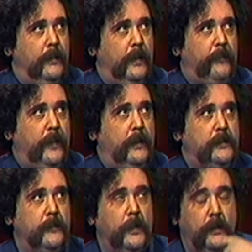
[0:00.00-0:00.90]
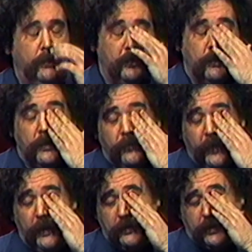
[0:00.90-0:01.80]
I found out something you
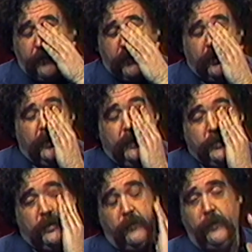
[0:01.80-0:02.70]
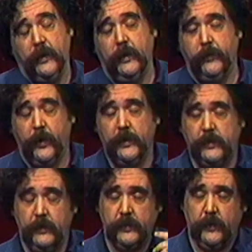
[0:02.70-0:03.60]
find out stuff in New Hampshire you don't find out in
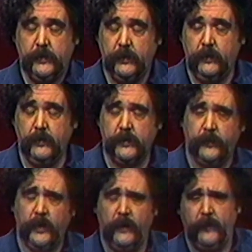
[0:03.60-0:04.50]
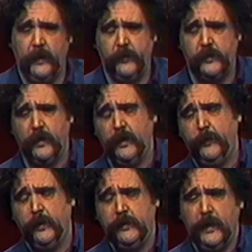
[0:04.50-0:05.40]
Boston. I was watching the news up there. I found out they're trying to
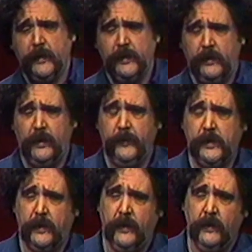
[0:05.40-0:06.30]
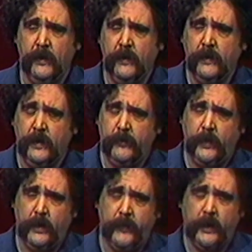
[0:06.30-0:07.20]
put a toxic dump site in
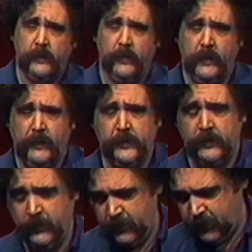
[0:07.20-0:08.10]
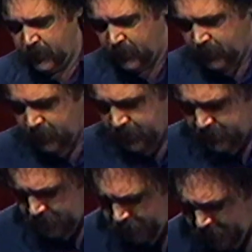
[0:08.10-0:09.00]
Merrimack, New Hampshire. I
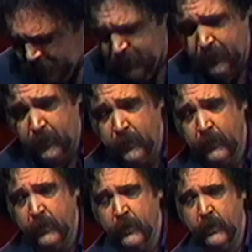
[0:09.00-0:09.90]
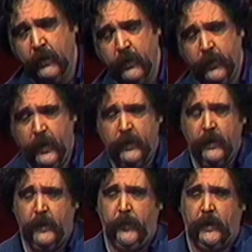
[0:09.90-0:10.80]
said, big deal. Then
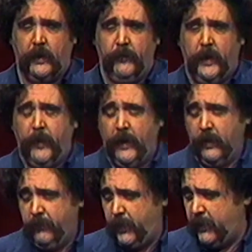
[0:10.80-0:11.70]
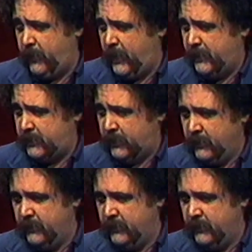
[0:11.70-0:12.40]
I picked up my bottle of Budweiser.